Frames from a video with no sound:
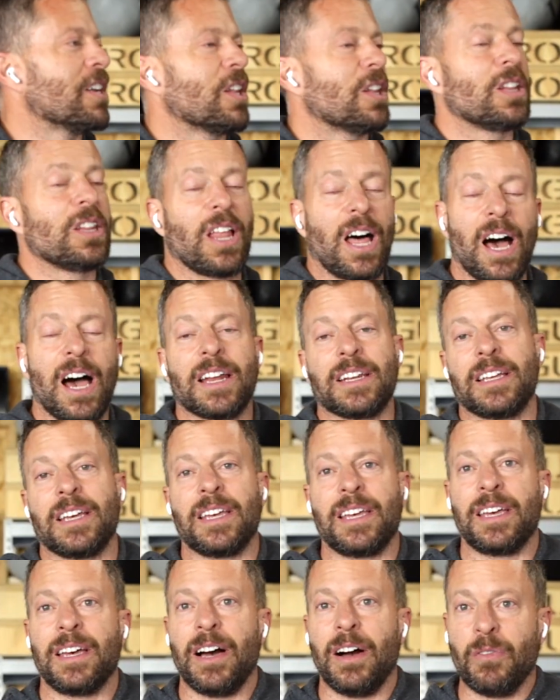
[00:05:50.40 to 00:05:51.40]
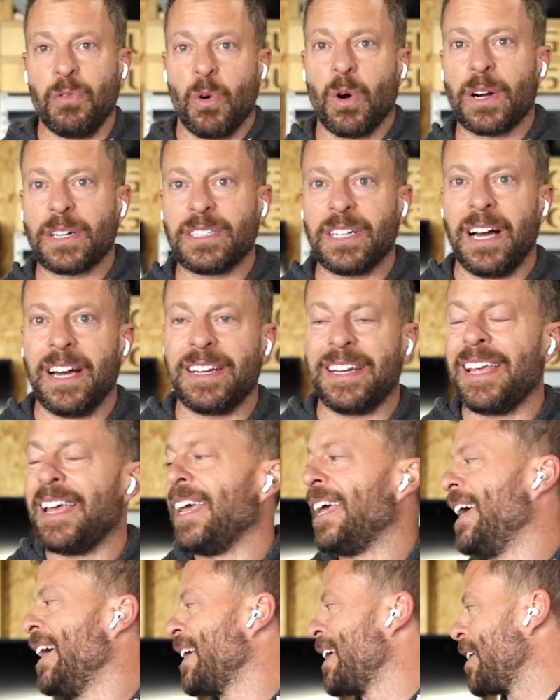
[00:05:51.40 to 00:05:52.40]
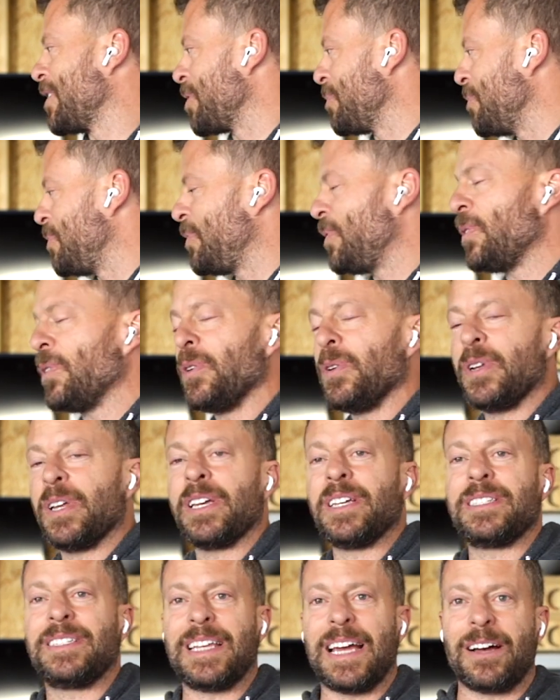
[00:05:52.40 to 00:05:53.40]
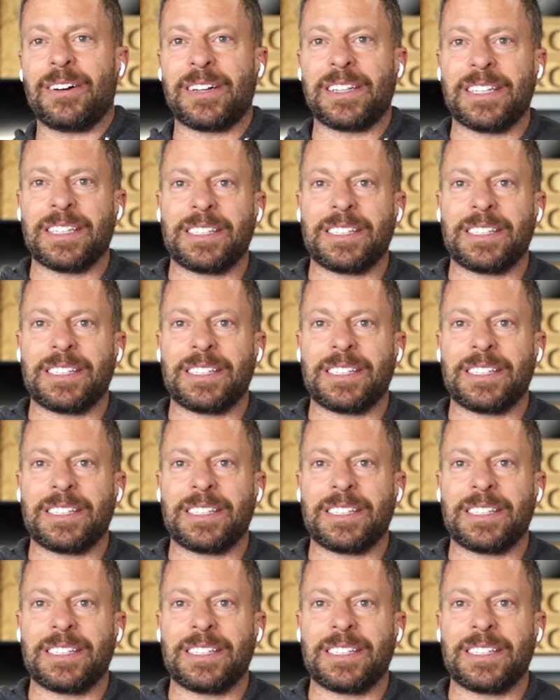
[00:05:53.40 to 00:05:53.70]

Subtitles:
a lot of work done. Got some food down in the